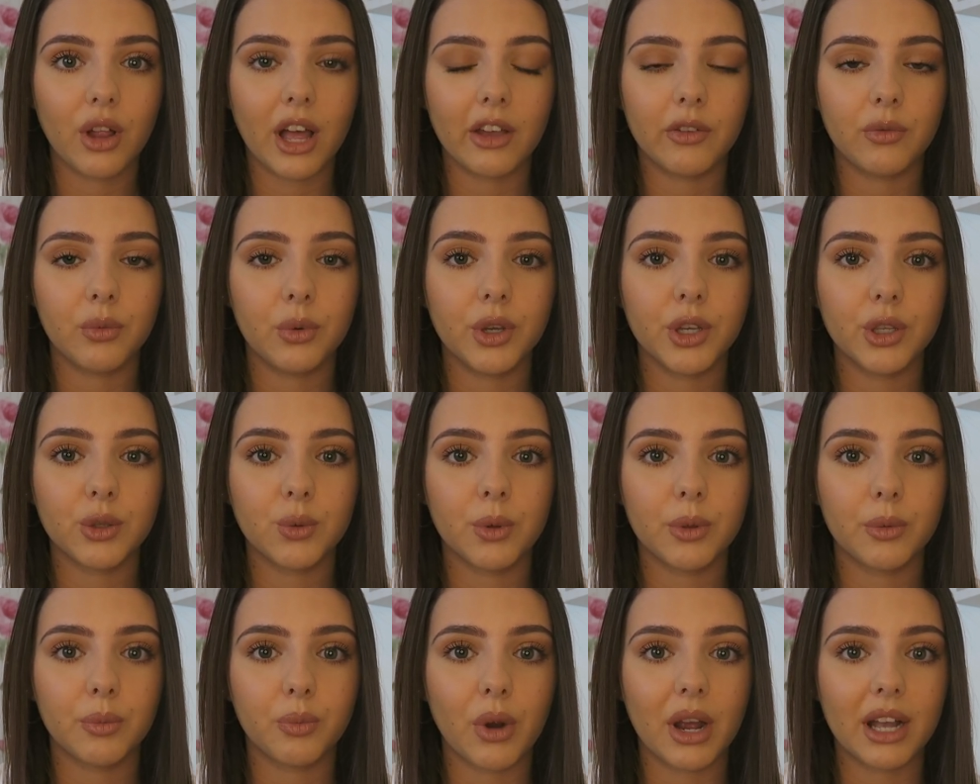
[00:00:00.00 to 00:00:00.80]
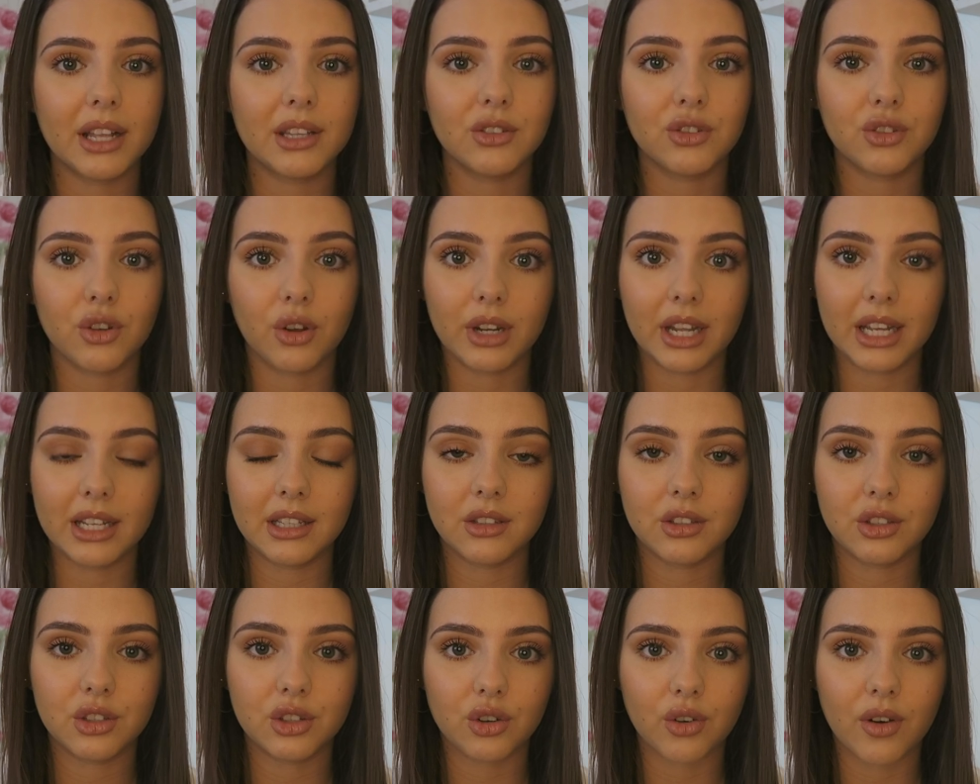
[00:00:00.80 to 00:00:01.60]
I've worked with brands on
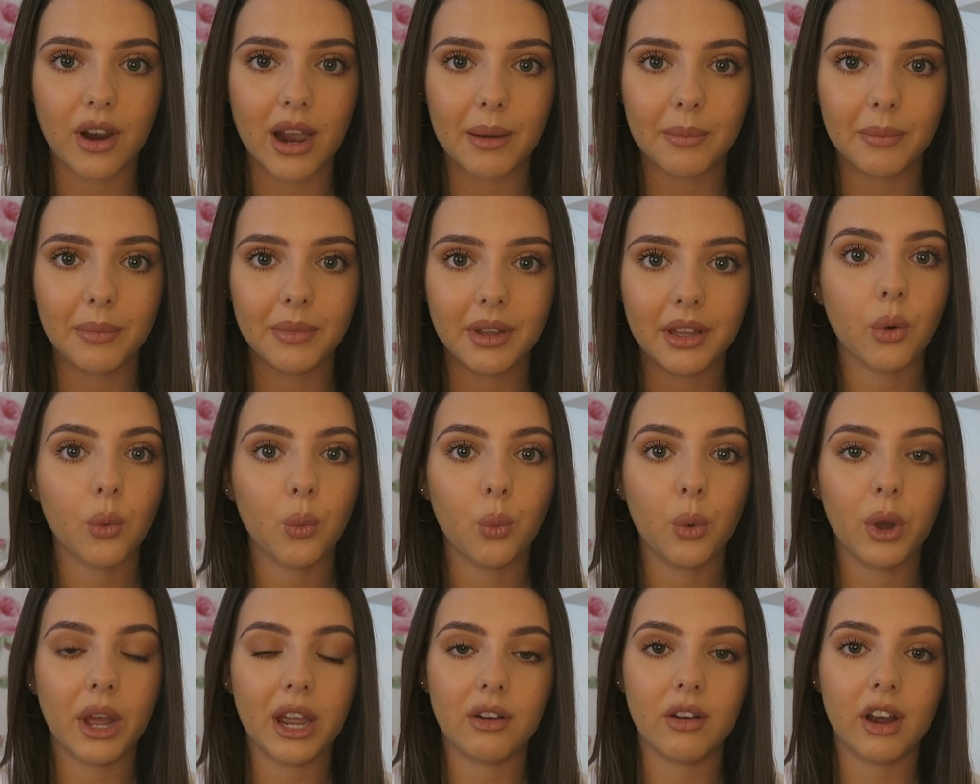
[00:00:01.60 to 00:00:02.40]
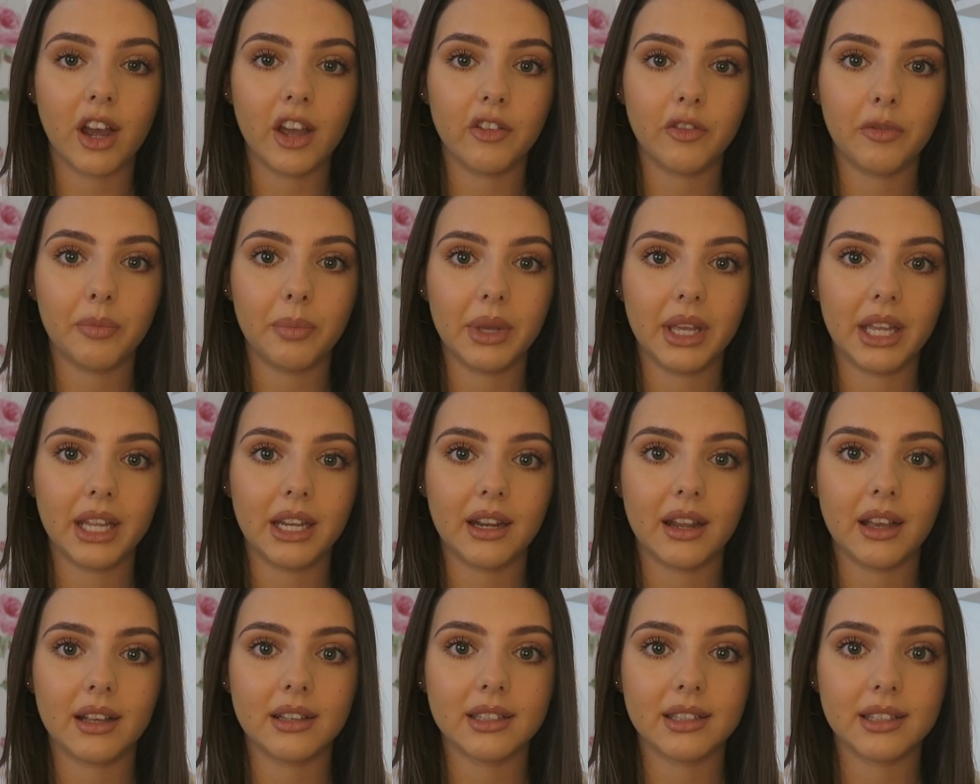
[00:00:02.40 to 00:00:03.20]
Instagram where I've
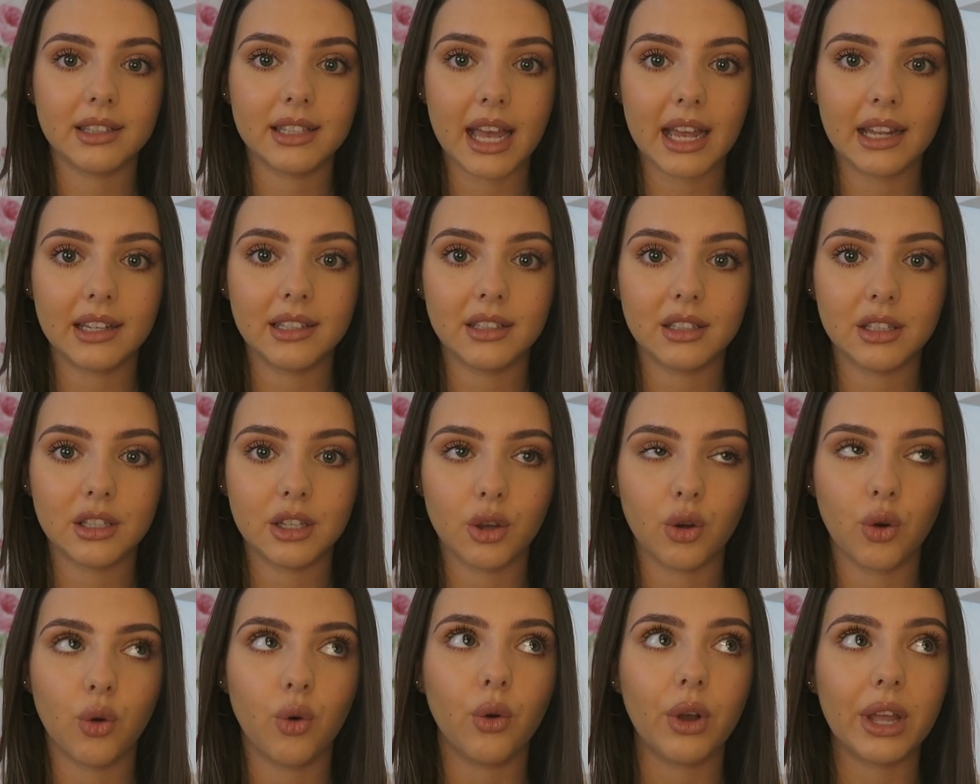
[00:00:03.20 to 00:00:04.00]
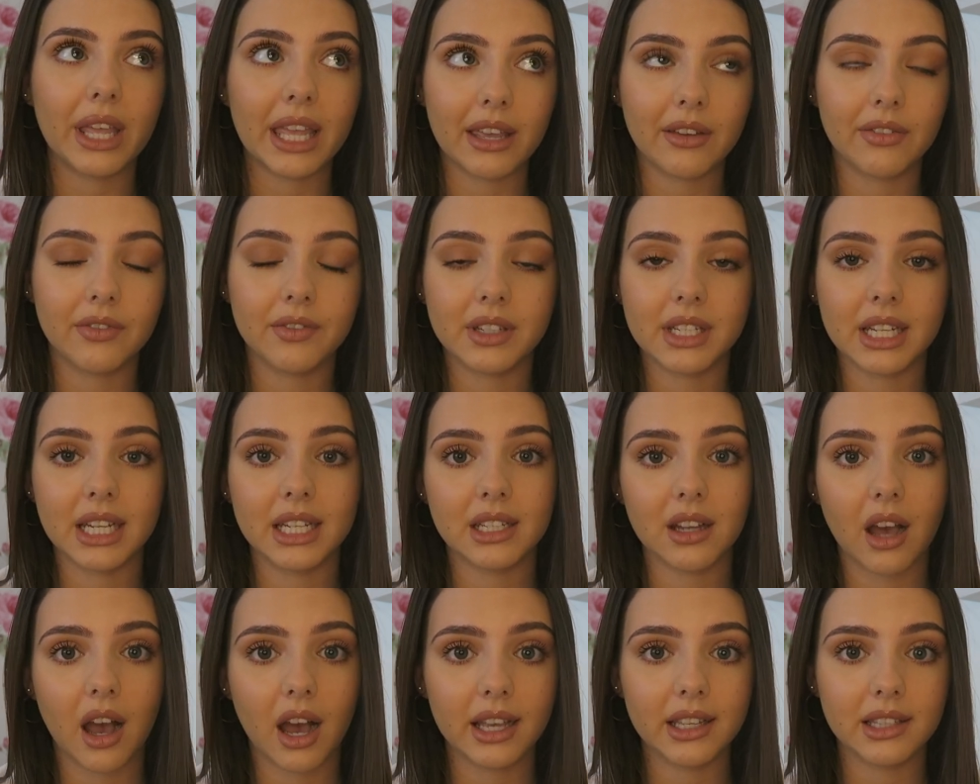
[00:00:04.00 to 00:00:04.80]
been sent or
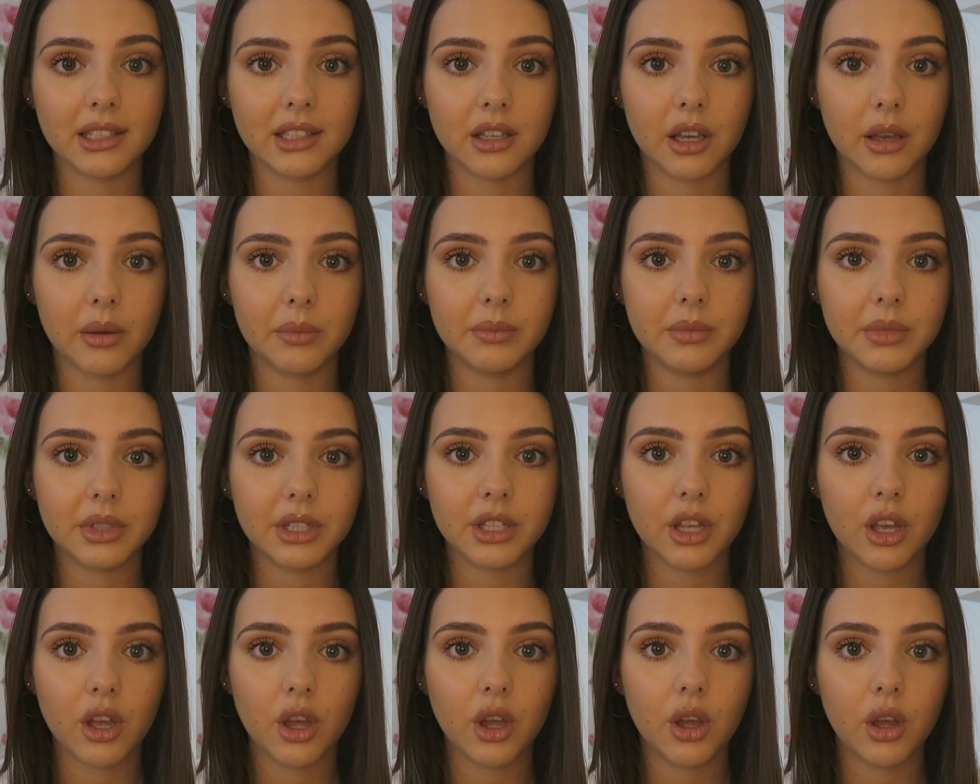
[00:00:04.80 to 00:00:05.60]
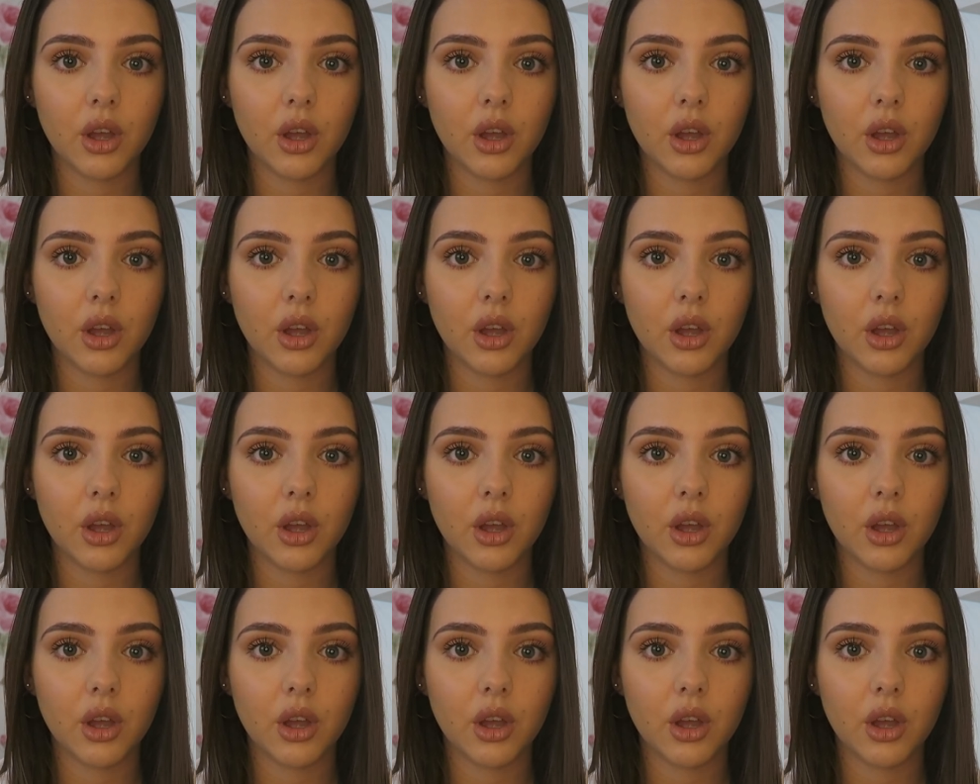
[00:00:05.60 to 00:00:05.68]
gifted items